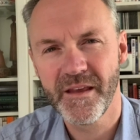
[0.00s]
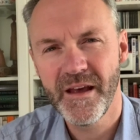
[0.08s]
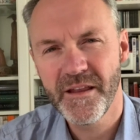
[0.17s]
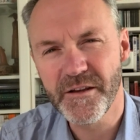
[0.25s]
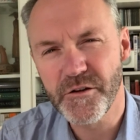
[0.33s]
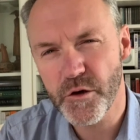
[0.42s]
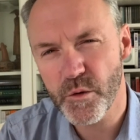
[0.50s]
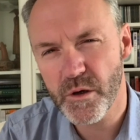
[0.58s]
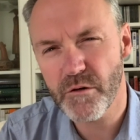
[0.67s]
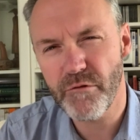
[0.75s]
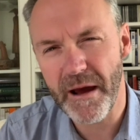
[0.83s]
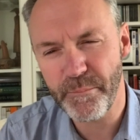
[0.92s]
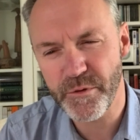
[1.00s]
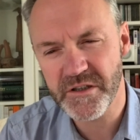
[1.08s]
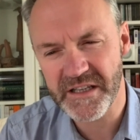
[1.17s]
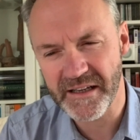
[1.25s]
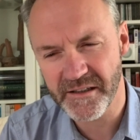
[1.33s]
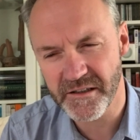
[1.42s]
The door
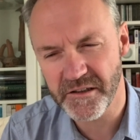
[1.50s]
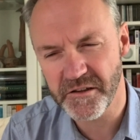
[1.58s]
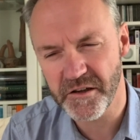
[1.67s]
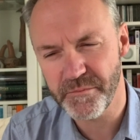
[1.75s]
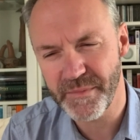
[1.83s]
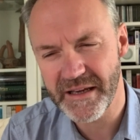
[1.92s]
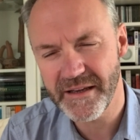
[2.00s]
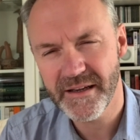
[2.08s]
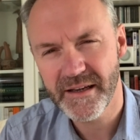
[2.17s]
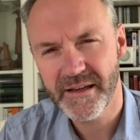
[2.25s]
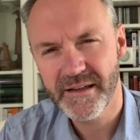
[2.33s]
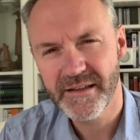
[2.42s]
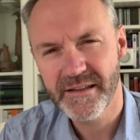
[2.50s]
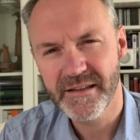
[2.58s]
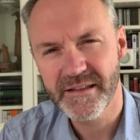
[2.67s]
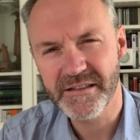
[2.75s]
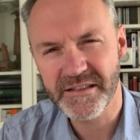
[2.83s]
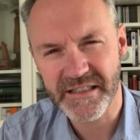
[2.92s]
represented to me
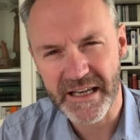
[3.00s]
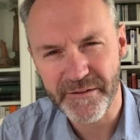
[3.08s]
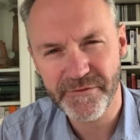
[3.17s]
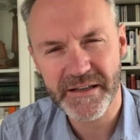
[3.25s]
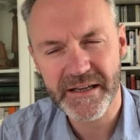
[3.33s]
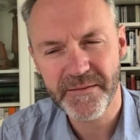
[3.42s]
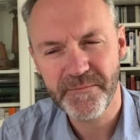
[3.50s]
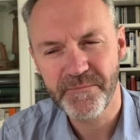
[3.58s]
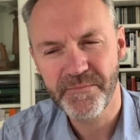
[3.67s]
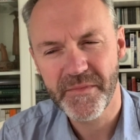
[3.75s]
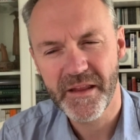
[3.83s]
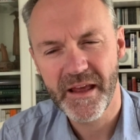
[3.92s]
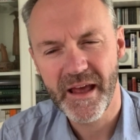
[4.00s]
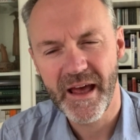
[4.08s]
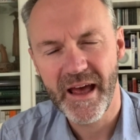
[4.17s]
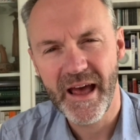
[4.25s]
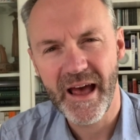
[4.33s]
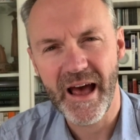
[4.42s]
safety.
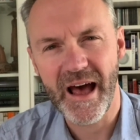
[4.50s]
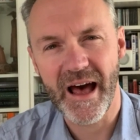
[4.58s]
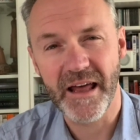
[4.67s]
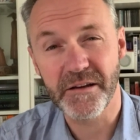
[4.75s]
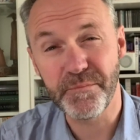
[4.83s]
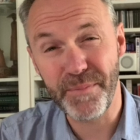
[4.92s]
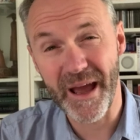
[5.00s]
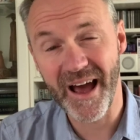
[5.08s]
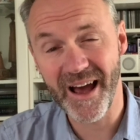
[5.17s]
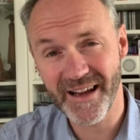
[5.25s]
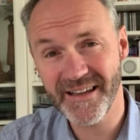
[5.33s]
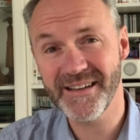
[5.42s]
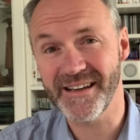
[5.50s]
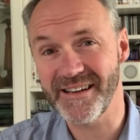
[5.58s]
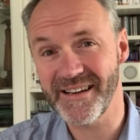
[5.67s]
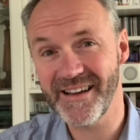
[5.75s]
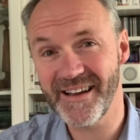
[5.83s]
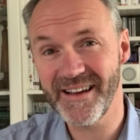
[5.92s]
And behind it,
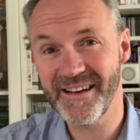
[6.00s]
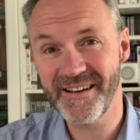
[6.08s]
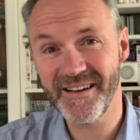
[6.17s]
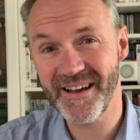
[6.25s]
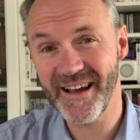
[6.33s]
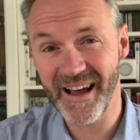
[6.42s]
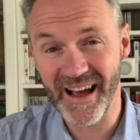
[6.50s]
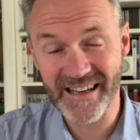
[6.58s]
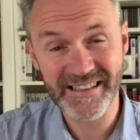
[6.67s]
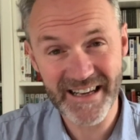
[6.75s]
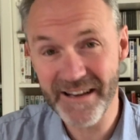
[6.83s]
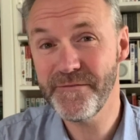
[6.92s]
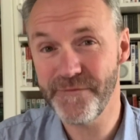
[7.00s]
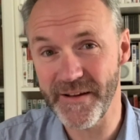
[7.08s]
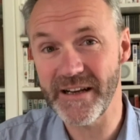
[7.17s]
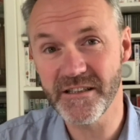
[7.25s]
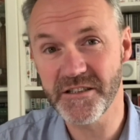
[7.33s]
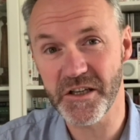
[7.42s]
I did
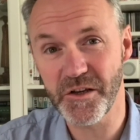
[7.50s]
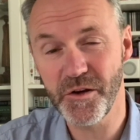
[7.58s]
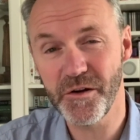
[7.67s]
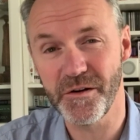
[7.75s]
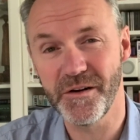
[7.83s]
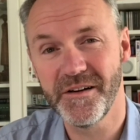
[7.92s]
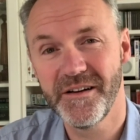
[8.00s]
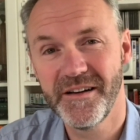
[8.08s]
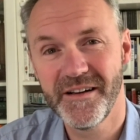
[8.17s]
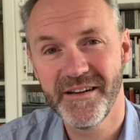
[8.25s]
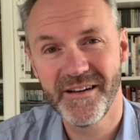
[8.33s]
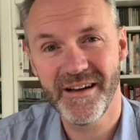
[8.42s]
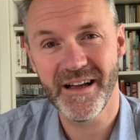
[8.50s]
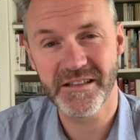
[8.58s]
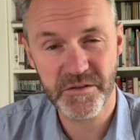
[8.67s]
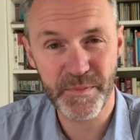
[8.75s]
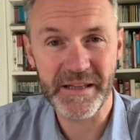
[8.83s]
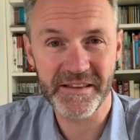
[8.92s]
feel secure and
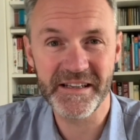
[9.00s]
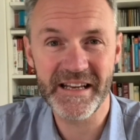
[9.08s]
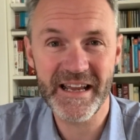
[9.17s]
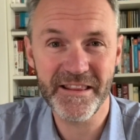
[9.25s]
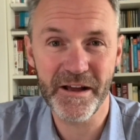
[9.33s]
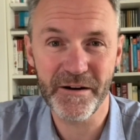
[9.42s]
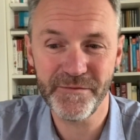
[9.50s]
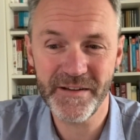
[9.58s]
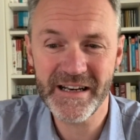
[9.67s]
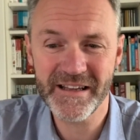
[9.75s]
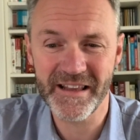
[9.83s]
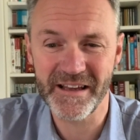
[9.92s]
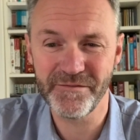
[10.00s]
spent the day there feeling that